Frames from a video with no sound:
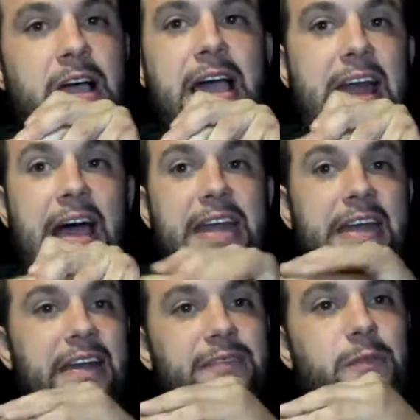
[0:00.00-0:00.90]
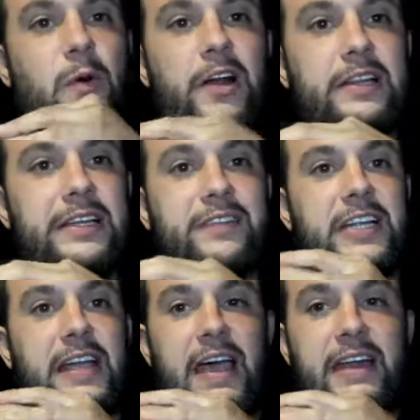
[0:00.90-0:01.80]
and I didn't even want to leave the
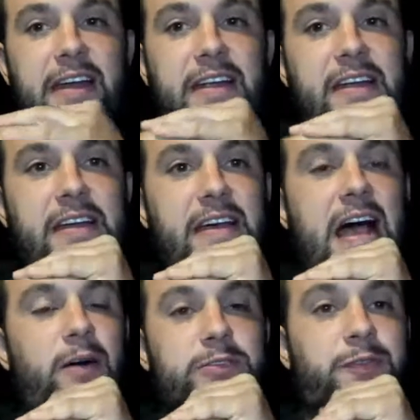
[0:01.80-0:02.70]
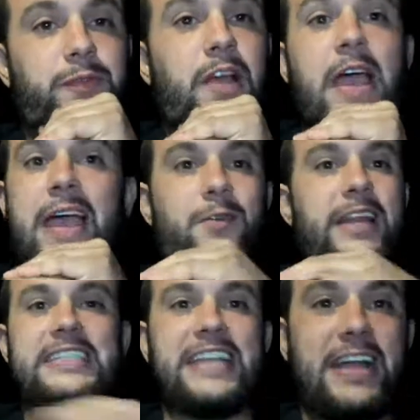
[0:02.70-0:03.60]
tent.
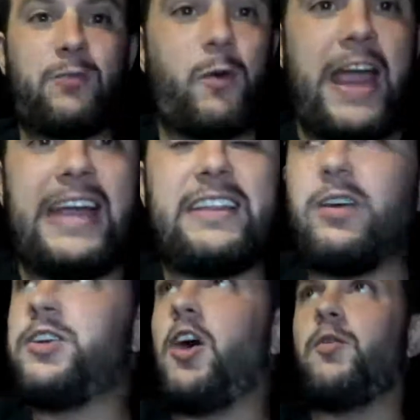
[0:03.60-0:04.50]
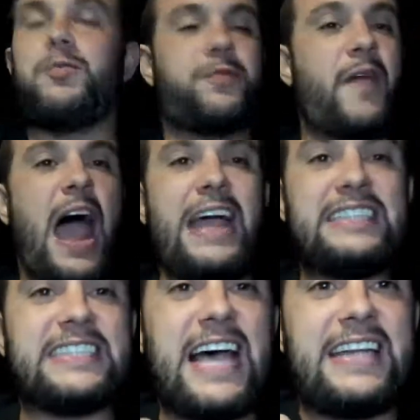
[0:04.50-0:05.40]
Listen, it rained. Yo,
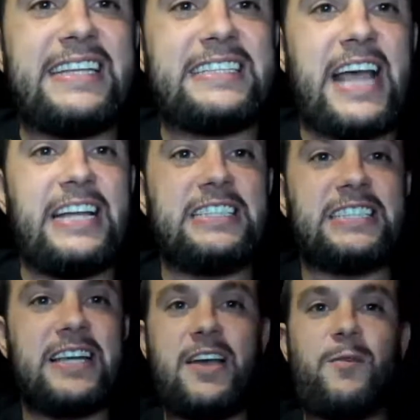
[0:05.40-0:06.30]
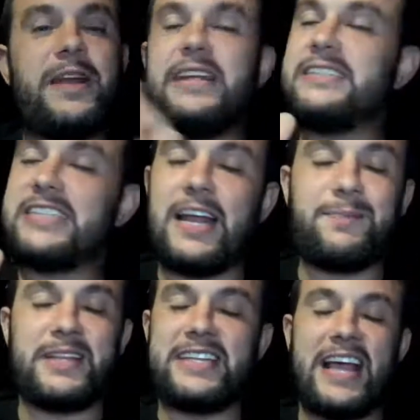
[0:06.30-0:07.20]
inside the tents, we didn't set up
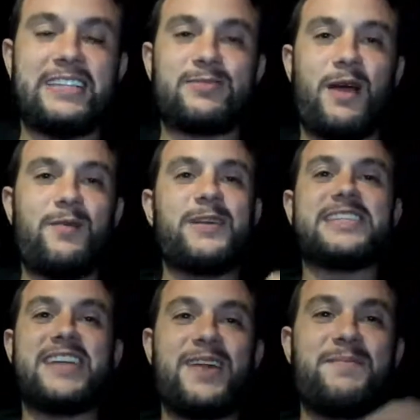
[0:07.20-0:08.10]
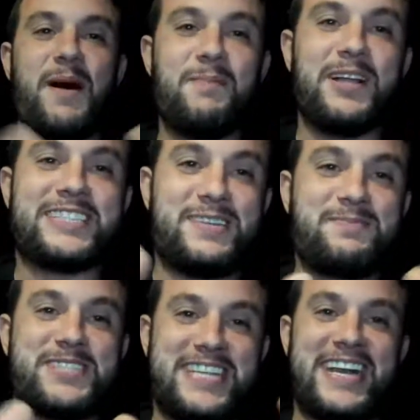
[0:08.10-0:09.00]
the tents right. We set them up like some
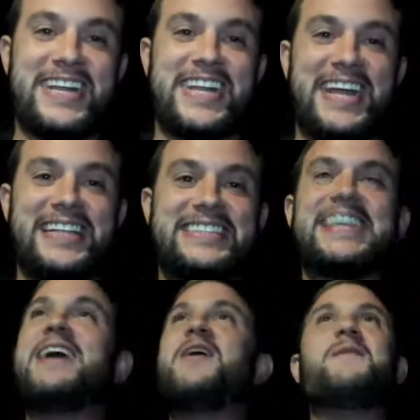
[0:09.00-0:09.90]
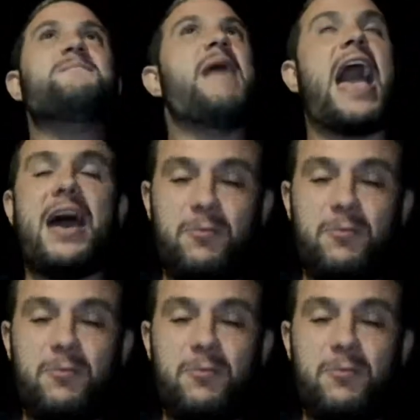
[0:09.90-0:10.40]
city kids. Mad